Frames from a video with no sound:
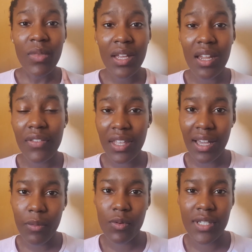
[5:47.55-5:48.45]
Another thing
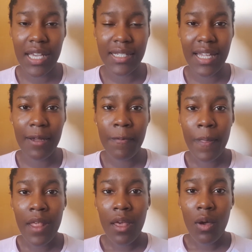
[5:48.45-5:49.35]
I will say is that
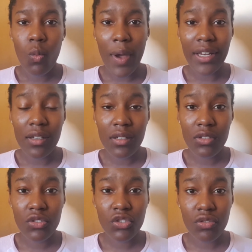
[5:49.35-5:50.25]
when
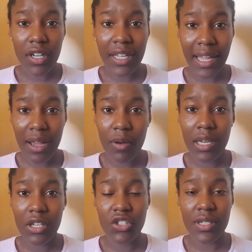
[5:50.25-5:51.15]
drug
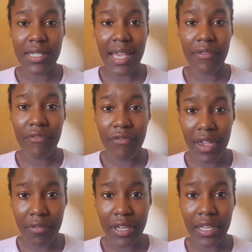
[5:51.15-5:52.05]
calculations get
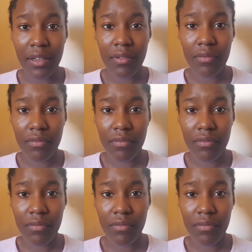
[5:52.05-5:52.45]
they